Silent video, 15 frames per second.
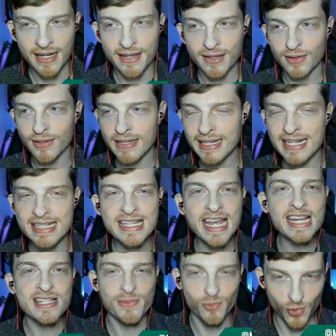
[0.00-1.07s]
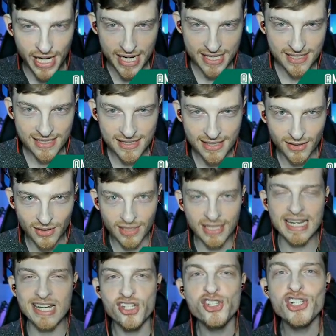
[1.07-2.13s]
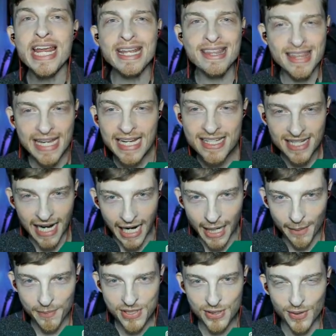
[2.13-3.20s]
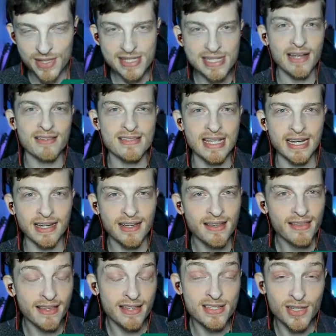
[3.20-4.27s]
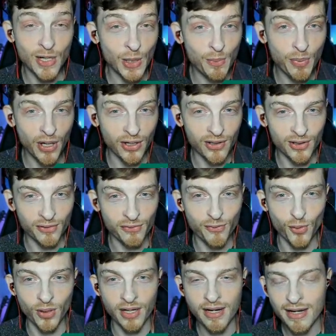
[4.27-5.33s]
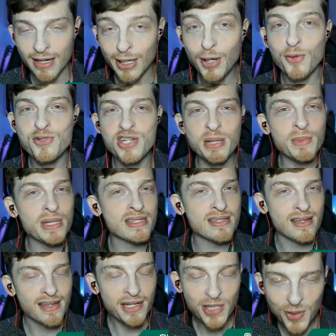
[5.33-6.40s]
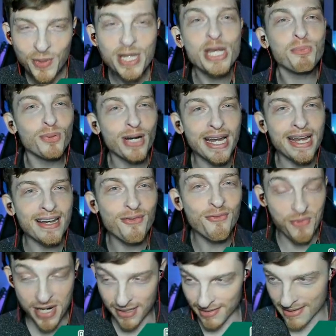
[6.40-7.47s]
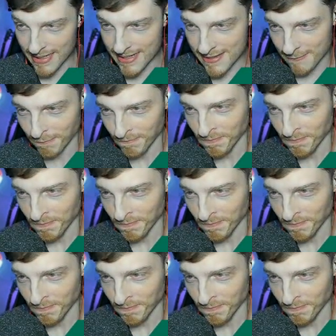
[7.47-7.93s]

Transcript: They're looking to take some risks. They're looking to shake things up. So it sounds like this is a good partner for Kojima's unique brand of weirdness.